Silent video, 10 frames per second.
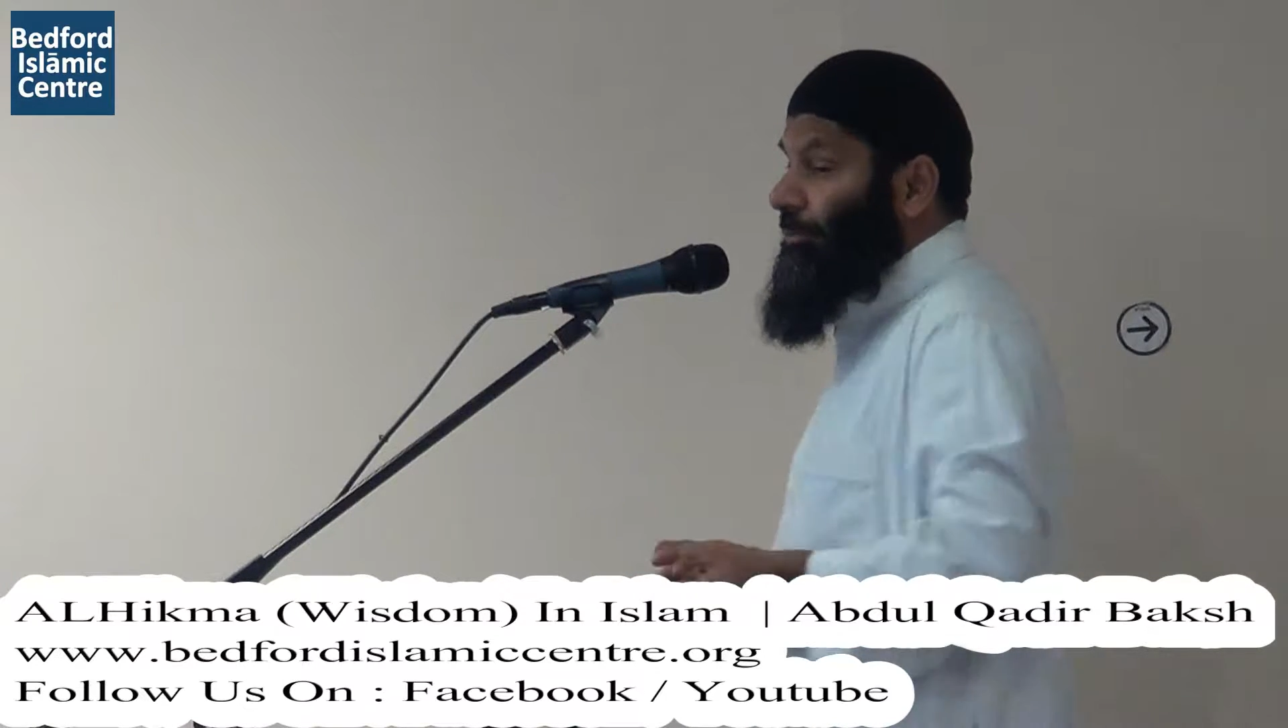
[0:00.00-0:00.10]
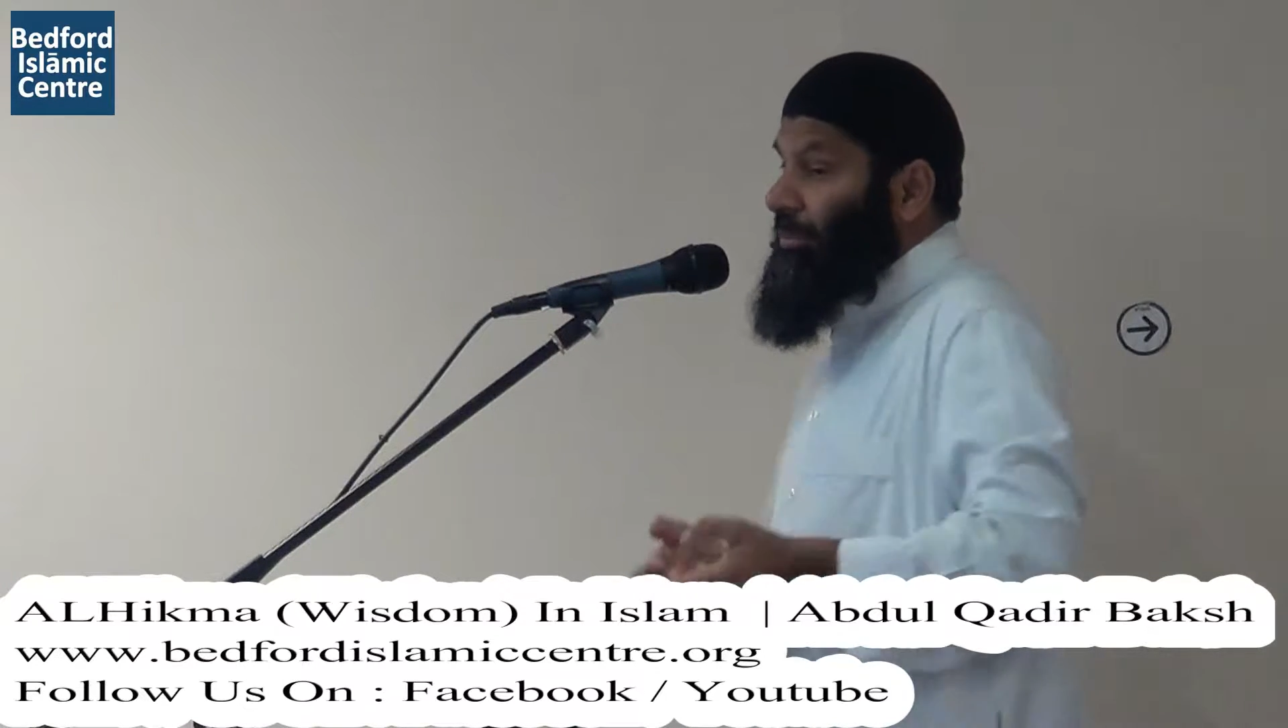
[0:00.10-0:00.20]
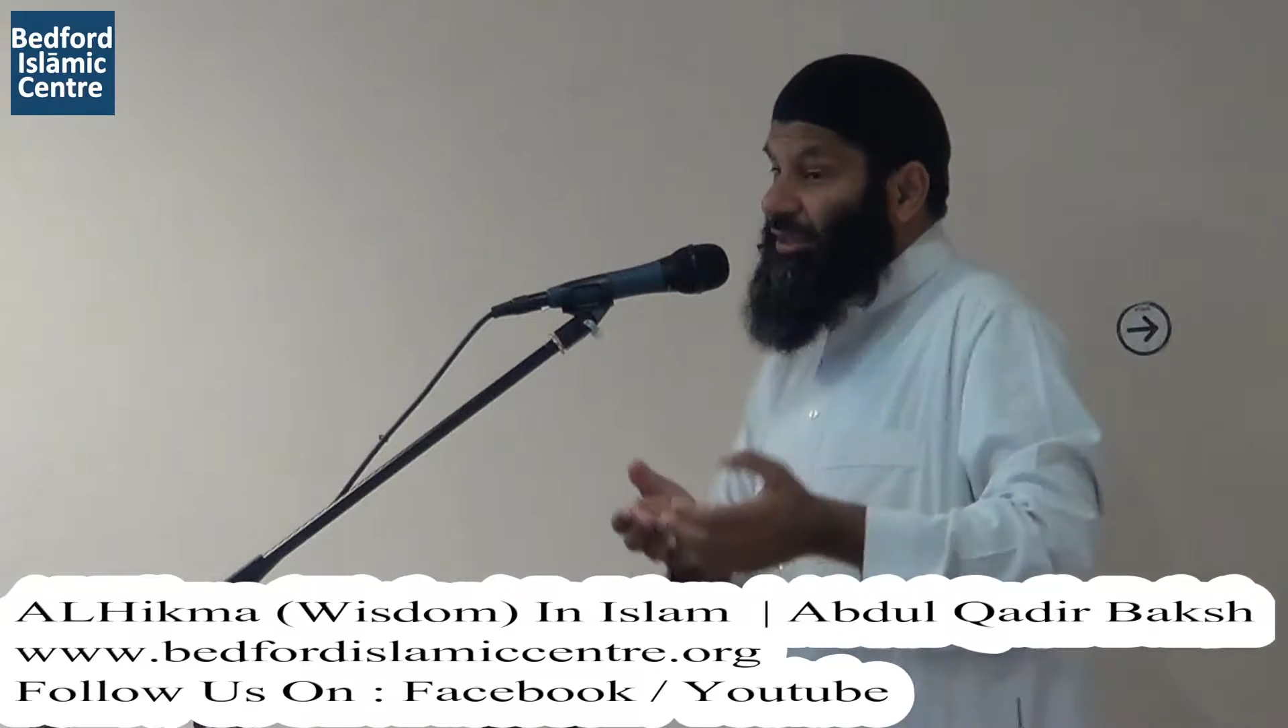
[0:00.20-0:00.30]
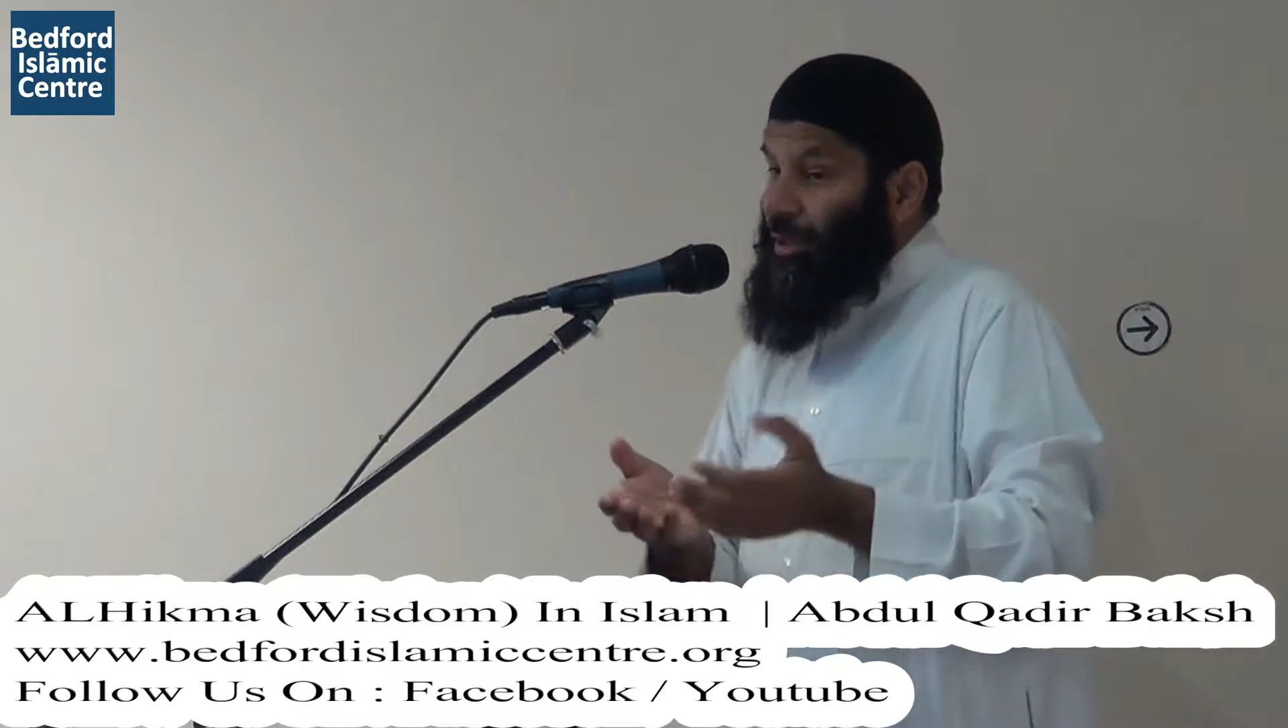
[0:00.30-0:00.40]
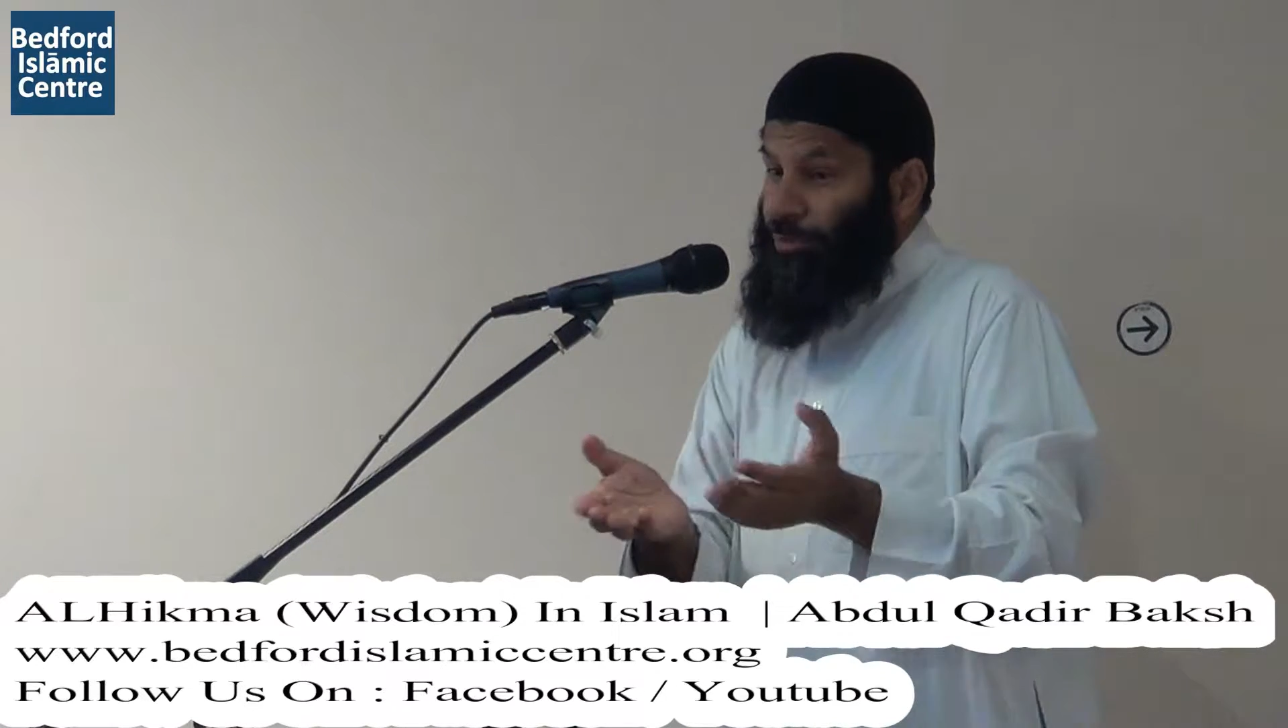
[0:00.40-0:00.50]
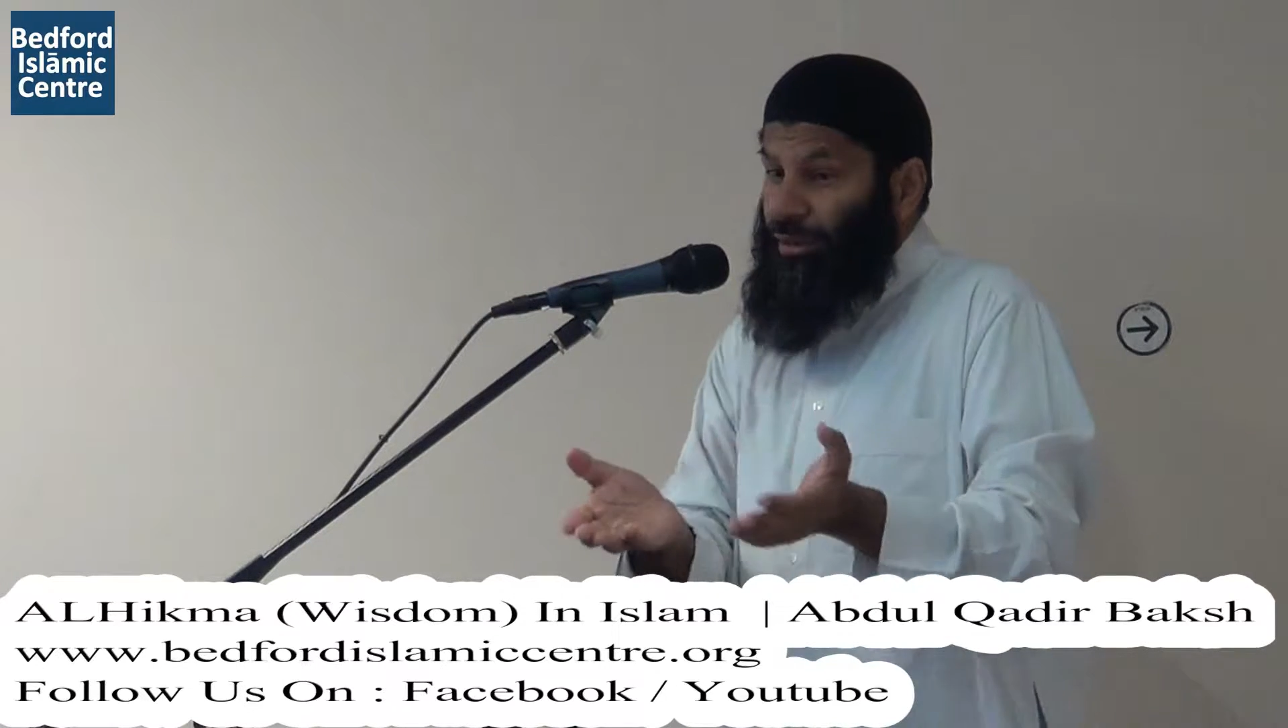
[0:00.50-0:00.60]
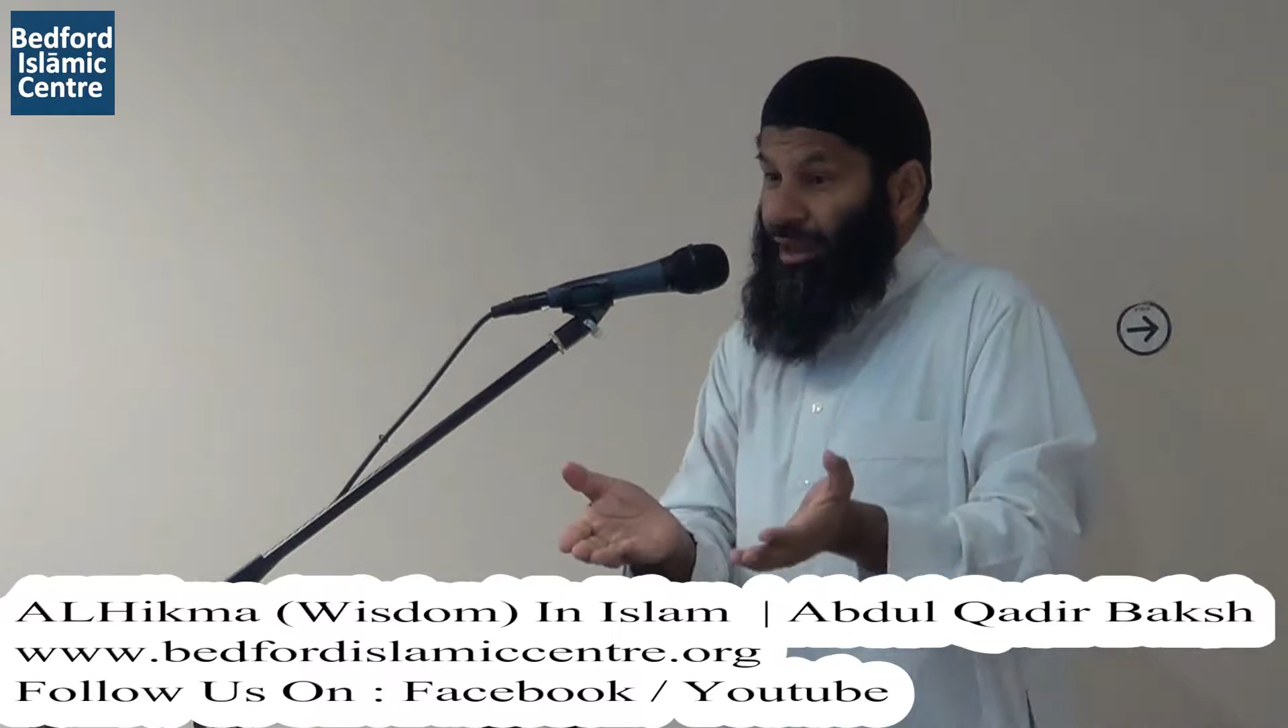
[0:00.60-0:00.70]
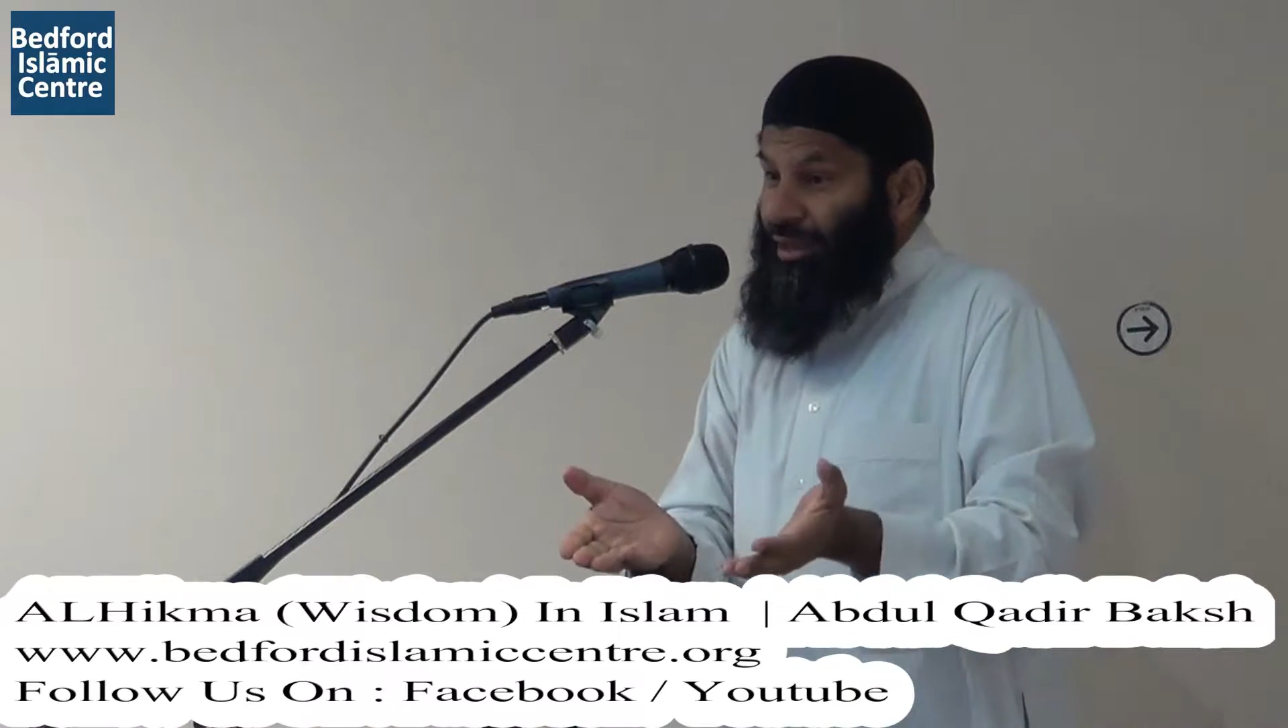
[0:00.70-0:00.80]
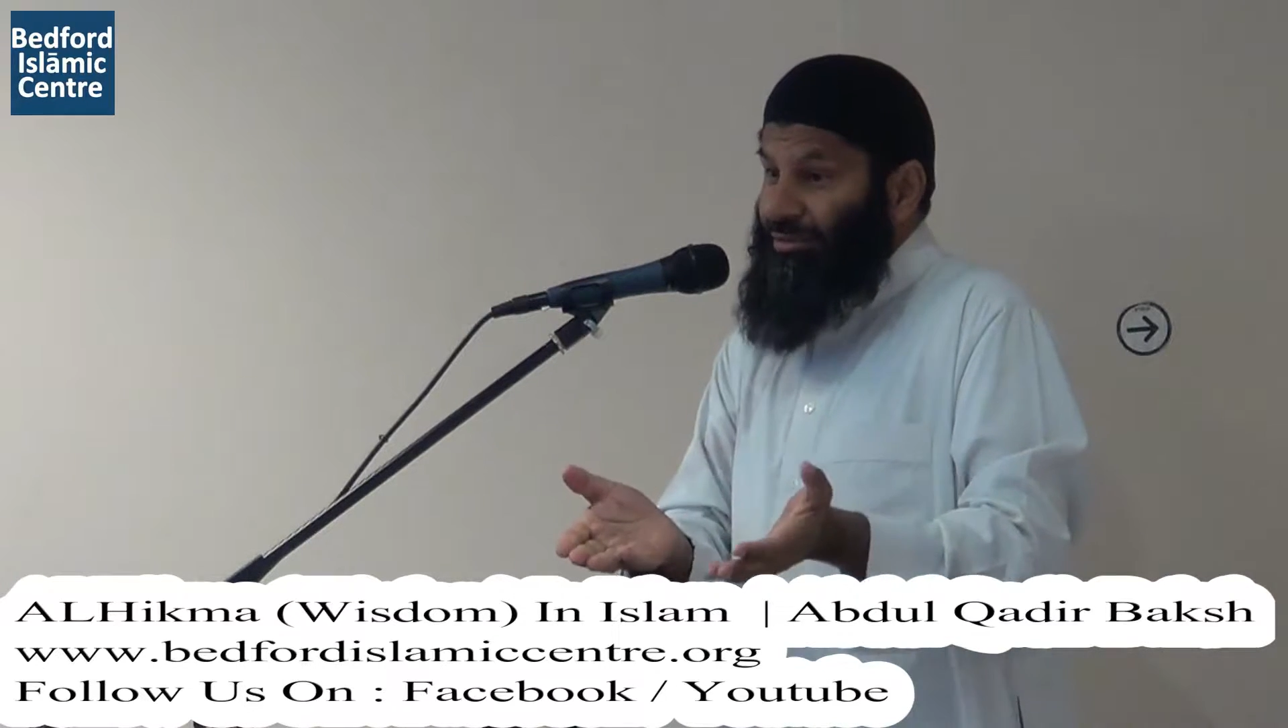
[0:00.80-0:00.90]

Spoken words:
but they apply